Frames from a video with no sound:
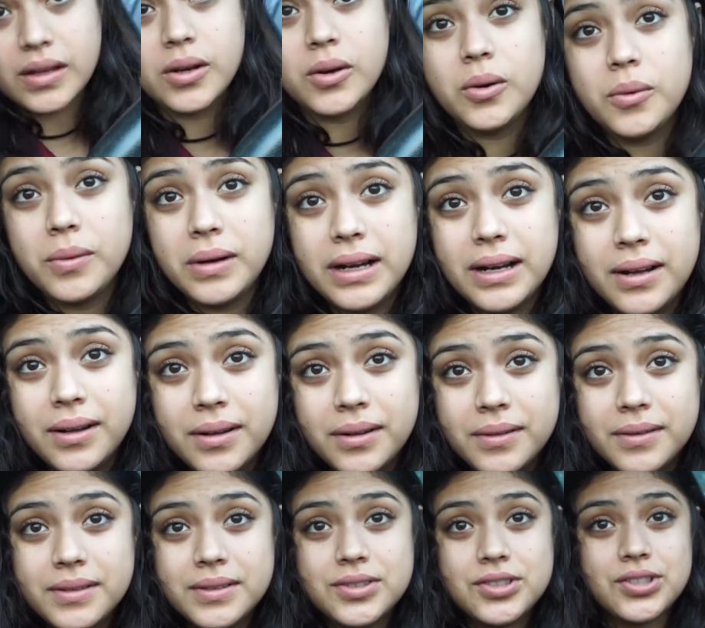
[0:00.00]
Oh
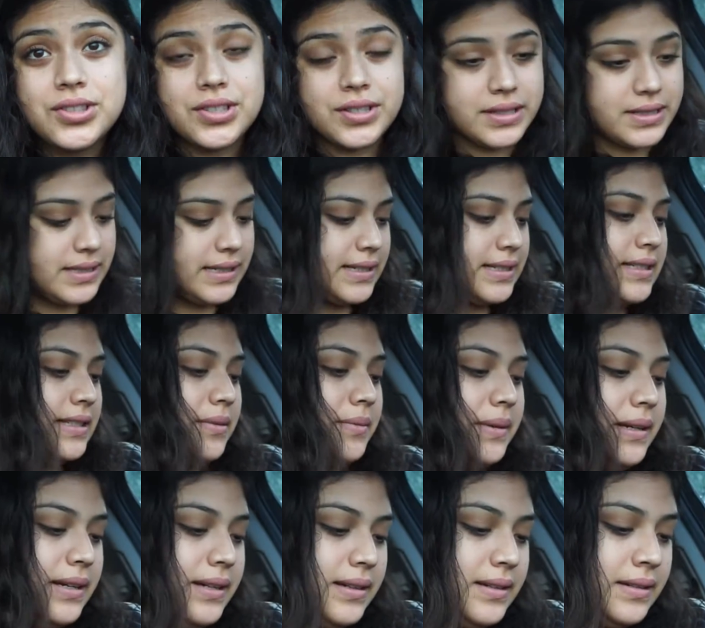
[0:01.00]
wow, she just texted
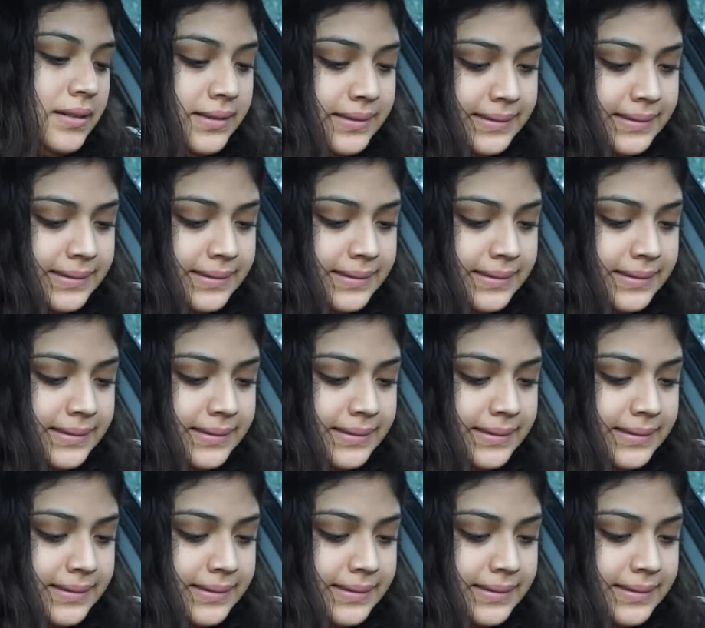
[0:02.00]
me